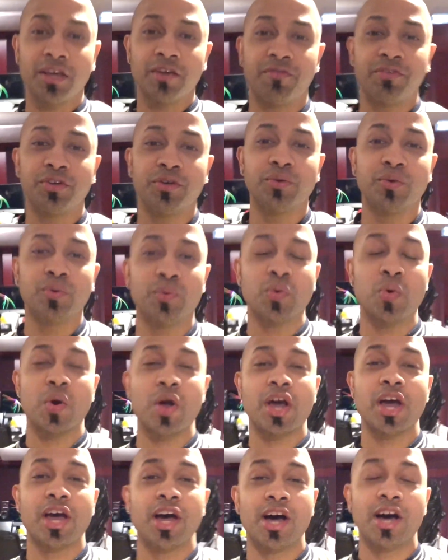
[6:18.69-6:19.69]
If you
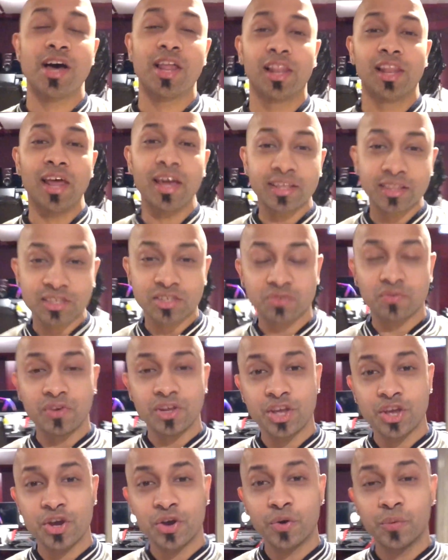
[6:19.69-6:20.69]
uh, like this
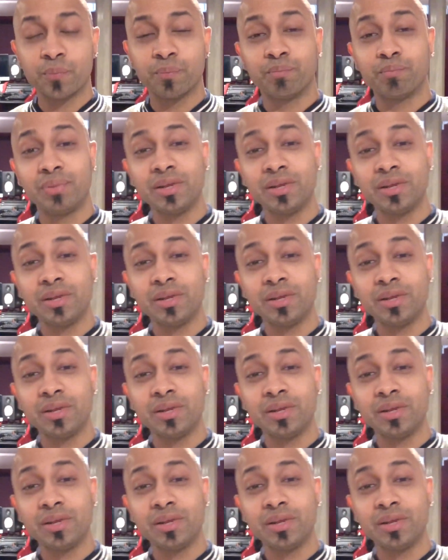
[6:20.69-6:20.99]
video,